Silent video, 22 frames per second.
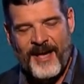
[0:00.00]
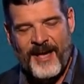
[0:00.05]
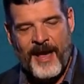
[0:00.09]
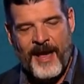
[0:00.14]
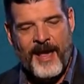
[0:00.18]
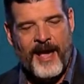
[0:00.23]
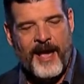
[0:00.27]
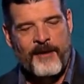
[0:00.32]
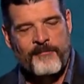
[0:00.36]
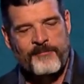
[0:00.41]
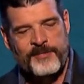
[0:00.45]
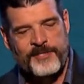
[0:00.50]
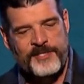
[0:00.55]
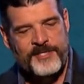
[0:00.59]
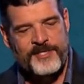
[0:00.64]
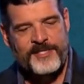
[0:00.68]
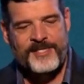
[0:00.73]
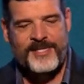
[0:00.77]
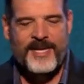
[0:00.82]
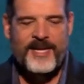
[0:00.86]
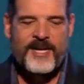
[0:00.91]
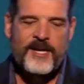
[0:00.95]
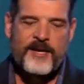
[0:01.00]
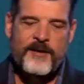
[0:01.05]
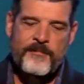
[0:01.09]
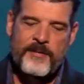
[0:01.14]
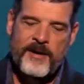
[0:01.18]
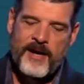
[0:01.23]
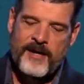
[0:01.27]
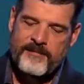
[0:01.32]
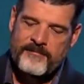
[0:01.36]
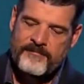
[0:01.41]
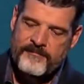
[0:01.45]
I was just thinking
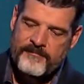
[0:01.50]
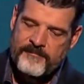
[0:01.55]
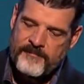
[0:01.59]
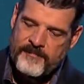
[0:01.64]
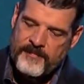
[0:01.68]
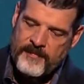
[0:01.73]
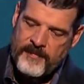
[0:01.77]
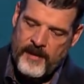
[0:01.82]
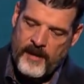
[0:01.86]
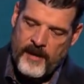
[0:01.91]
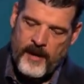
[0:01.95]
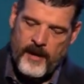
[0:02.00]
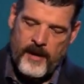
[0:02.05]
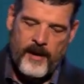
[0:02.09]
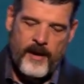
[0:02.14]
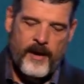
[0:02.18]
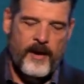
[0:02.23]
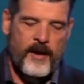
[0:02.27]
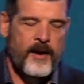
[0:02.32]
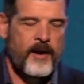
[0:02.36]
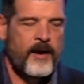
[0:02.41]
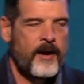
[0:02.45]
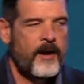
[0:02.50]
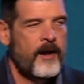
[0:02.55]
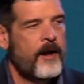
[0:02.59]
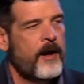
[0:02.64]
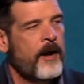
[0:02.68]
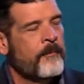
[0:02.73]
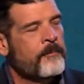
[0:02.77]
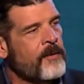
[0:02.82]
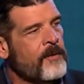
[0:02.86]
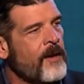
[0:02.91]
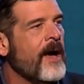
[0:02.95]
about
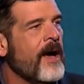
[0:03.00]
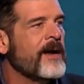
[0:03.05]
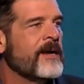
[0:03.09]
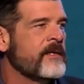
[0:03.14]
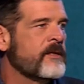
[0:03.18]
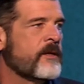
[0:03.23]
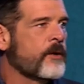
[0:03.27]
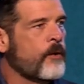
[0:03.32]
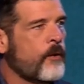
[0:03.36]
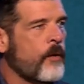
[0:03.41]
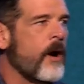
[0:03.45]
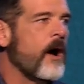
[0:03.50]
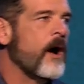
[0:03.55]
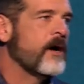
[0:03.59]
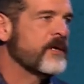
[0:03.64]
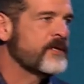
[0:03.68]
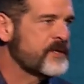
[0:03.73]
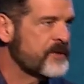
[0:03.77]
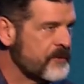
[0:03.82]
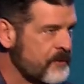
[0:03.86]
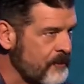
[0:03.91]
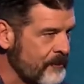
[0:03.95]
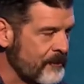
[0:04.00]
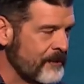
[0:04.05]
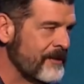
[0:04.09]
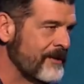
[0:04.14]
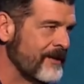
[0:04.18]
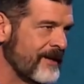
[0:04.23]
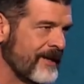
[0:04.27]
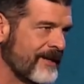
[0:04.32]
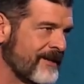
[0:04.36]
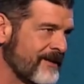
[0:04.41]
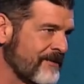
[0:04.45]
applying the cross, the
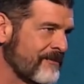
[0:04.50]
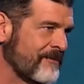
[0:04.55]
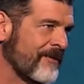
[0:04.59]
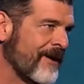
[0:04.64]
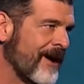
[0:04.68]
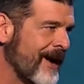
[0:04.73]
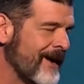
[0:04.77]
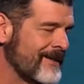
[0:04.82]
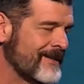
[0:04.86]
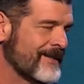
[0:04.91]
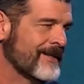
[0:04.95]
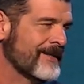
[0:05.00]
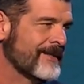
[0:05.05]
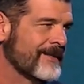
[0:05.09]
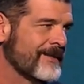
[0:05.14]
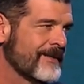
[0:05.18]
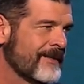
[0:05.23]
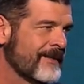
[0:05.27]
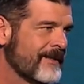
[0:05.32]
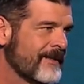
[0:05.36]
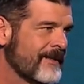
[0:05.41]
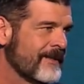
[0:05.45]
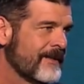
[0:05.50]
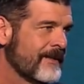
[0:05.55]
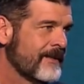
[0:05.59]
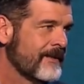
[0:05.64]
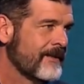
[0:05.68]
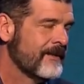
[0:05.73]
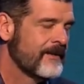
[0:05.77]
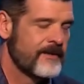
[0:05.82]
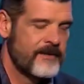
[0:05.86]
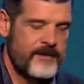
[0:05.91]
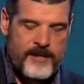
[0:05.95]
wood, right?
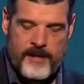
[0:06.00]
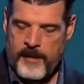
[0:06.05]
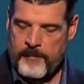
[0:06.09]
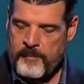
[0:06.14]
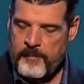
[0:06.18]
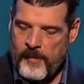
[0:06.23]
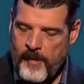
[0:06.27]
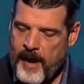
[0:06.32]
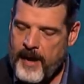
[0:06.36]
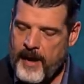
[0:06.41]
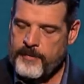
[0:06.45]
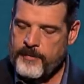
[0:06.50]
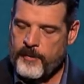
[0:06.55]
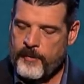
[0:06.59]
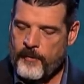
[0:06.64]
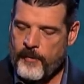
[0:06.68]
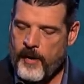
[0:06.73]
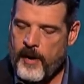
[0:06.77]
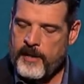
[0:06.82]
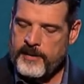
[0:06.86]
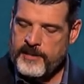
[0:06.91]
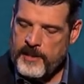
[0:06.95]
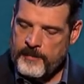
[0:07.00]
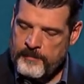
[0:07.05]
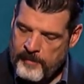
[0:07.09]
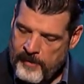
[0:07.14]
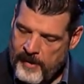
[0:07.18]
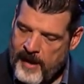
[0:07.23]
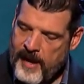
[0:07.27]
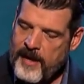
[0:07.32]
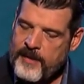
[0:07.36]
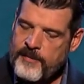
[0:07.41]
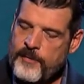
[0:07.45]
Applying the cross,
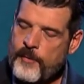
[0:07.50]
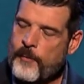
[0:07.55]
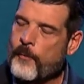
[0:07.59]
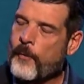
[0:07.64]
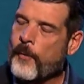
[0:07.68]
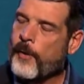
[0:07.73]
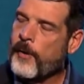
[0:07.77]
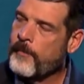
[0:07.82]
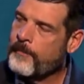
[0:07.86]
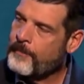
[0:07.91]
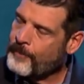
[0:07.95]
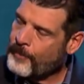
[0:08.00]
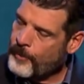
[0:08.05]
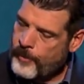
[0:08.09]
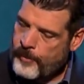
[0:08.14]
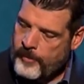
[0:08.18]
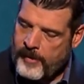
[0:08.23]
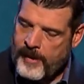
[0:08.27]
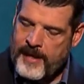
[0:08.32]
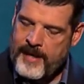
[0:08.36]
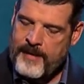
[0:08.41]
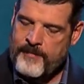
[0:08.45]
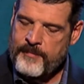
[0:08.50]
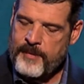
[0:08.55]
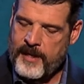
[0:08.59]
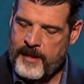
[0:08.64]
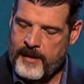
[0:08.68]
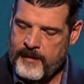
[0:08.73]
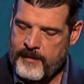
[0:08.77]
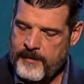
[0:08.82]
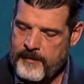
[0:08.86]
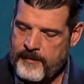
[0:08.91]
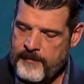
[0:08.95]
applying the word,
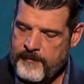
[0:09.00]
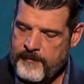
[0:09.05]
proclaiming,